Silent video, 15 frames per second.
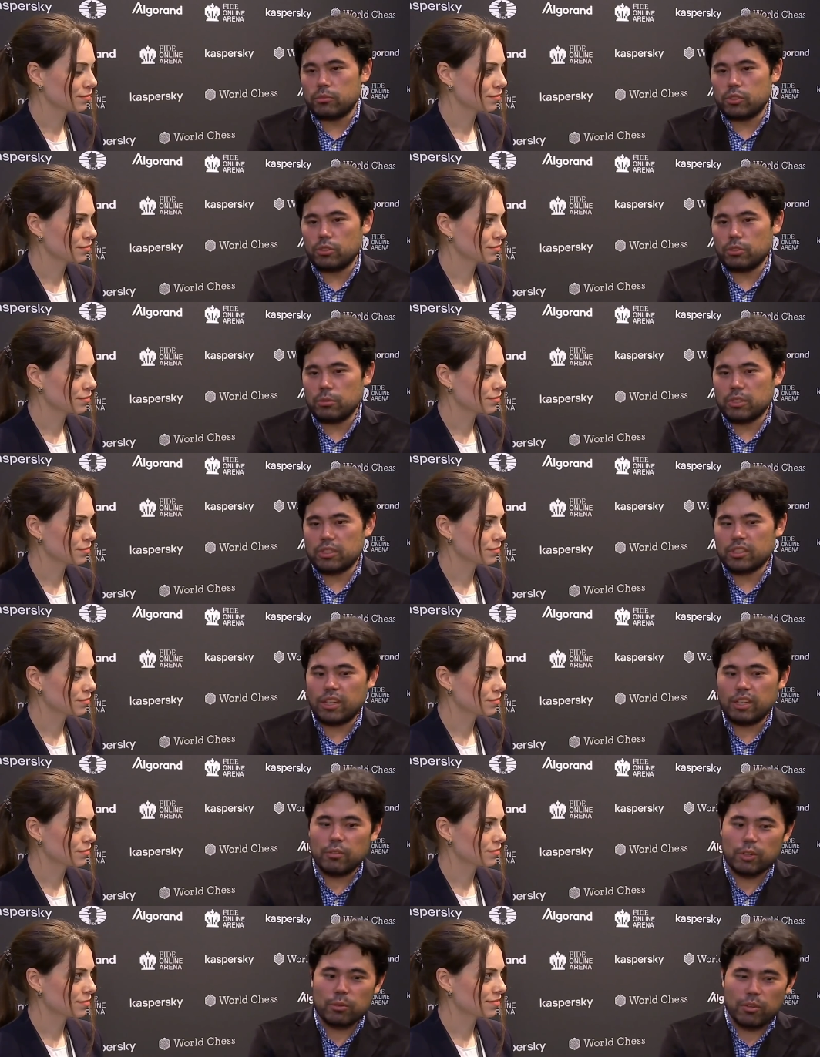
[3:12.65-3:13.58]
Speaker 1: So I mean, it's
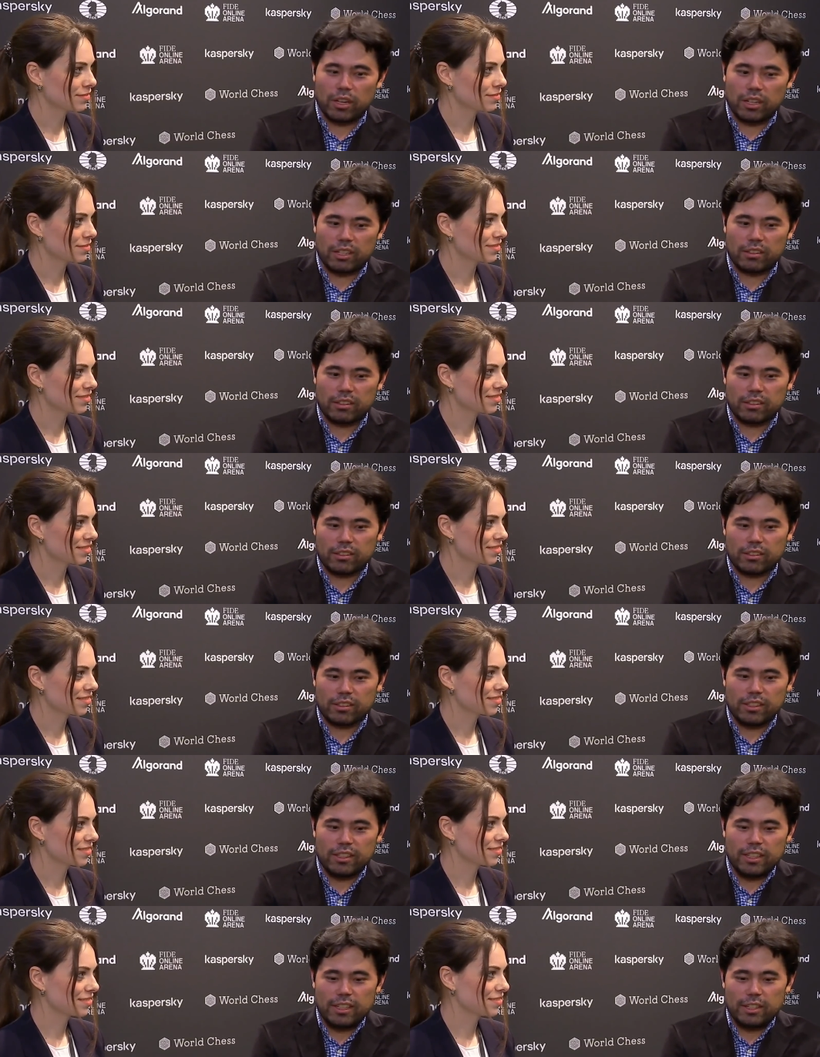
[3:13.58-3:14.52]
kind of ironic that
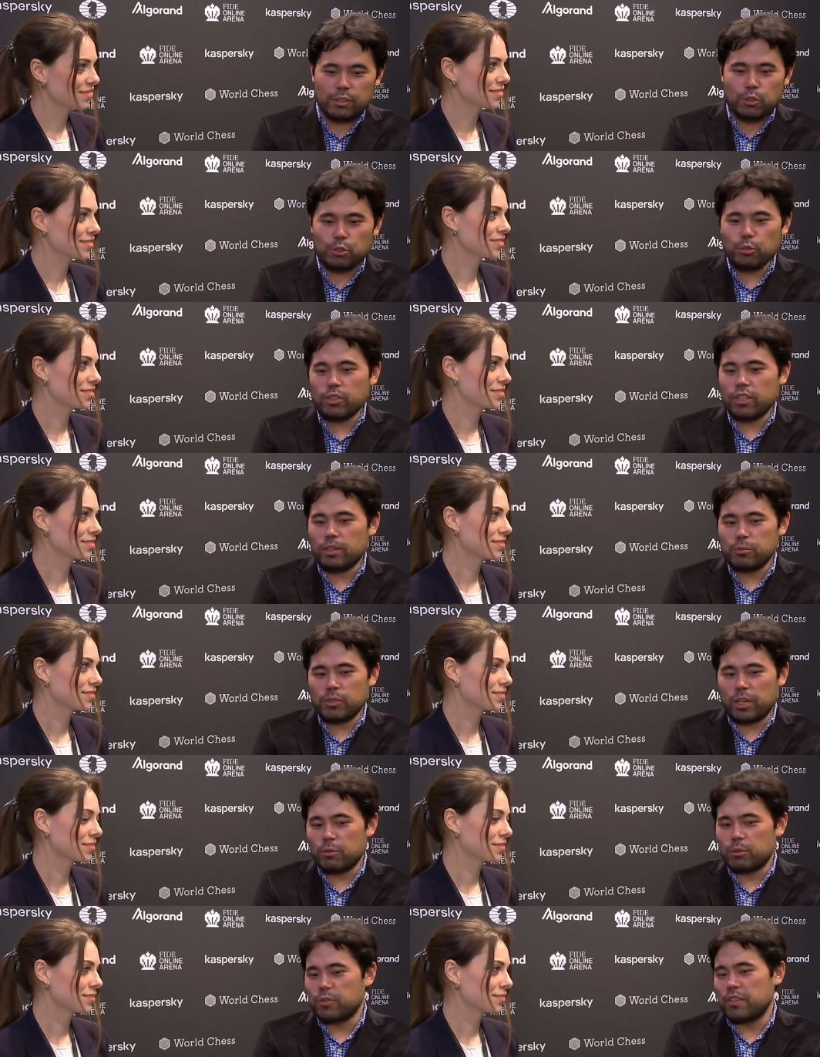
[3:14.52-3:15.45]
the the two times
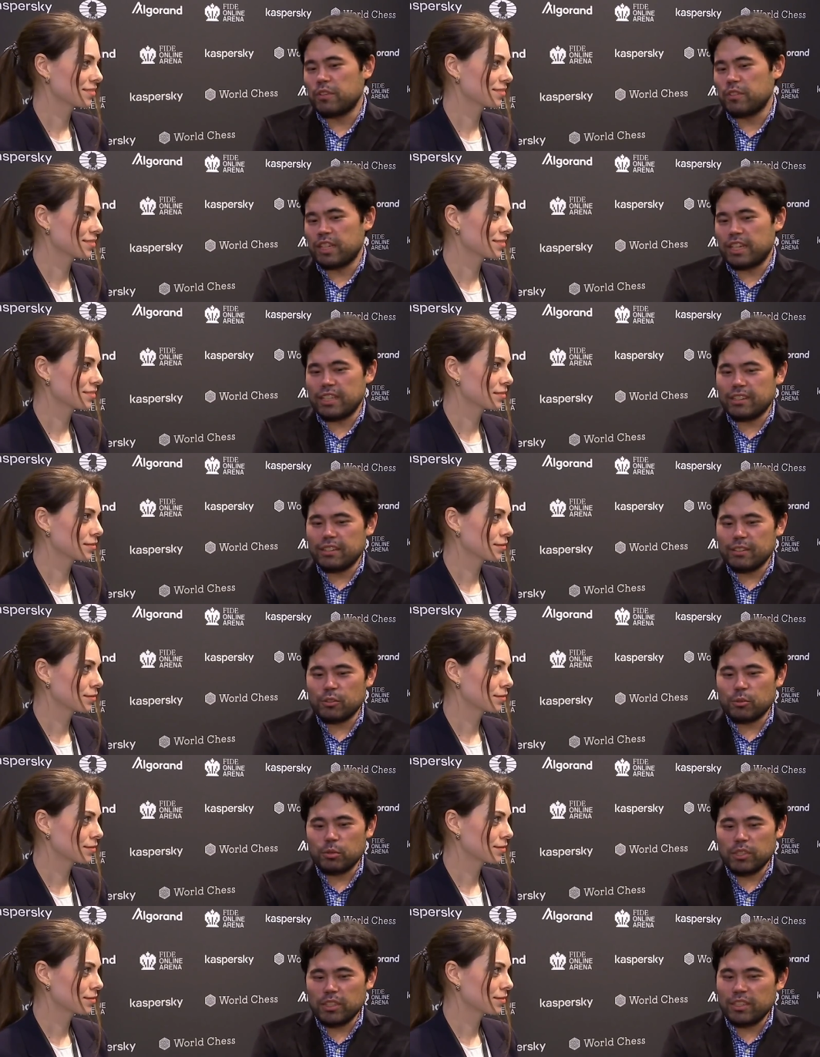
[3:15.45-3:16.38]
that I would have given anything
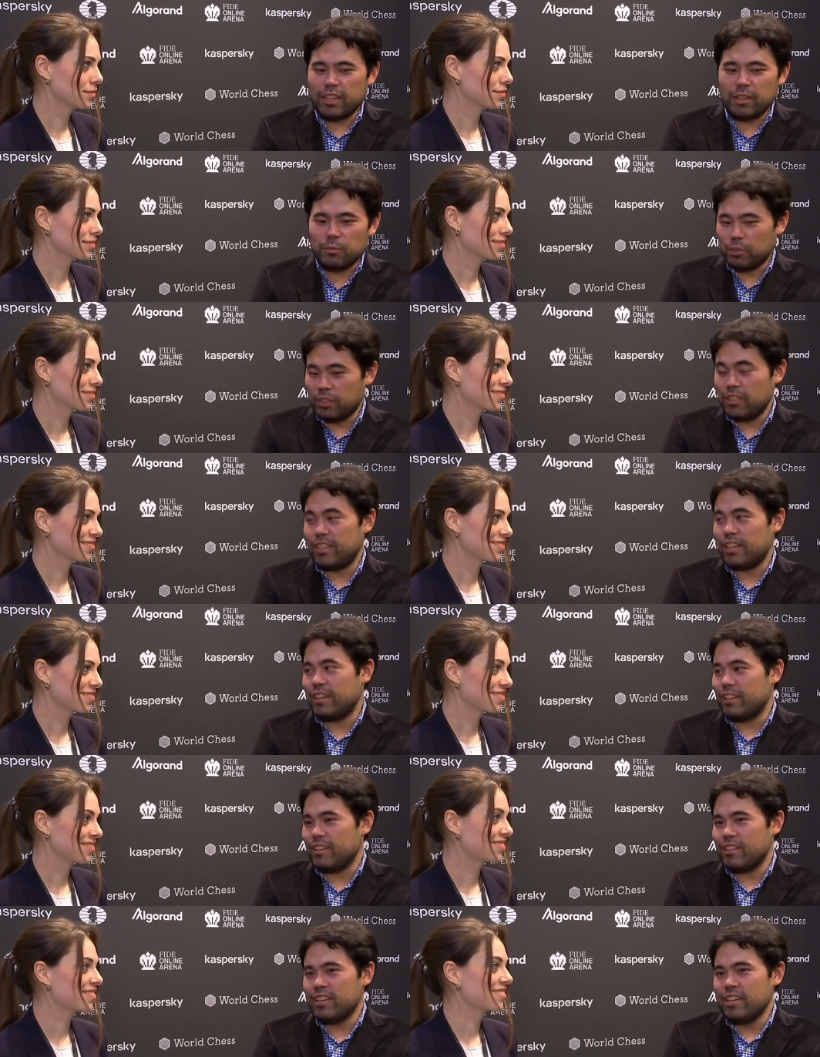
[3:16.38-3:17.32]
to win and I really cared